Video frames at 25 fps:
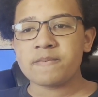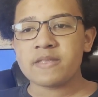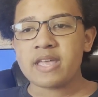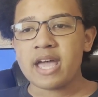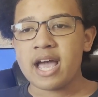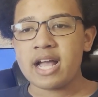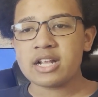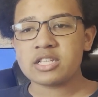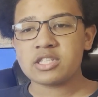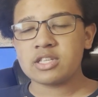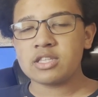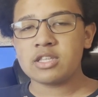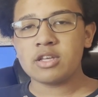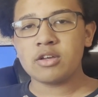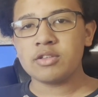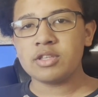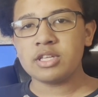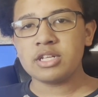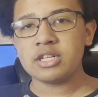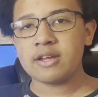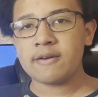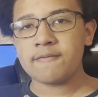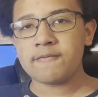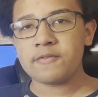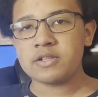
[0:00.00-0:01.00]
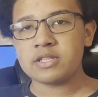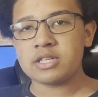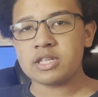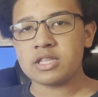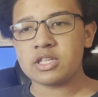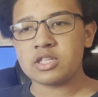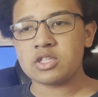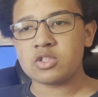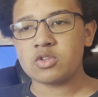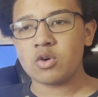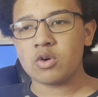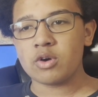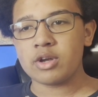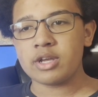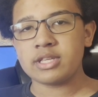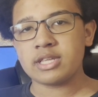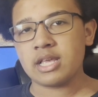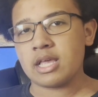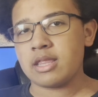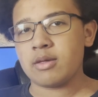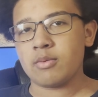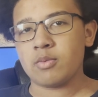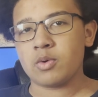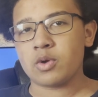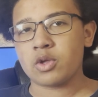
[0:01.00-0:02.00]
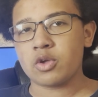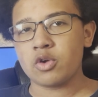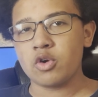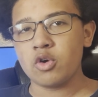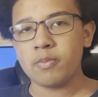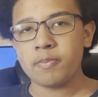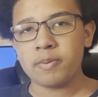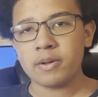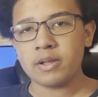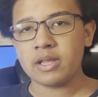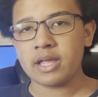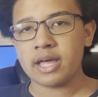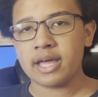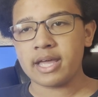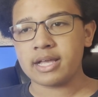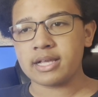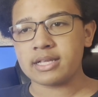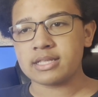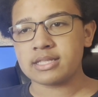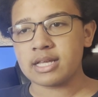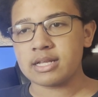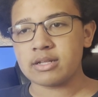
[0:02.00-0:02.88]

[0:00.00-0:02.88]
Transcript: Actually, the only difference in the story is that there were Koopalings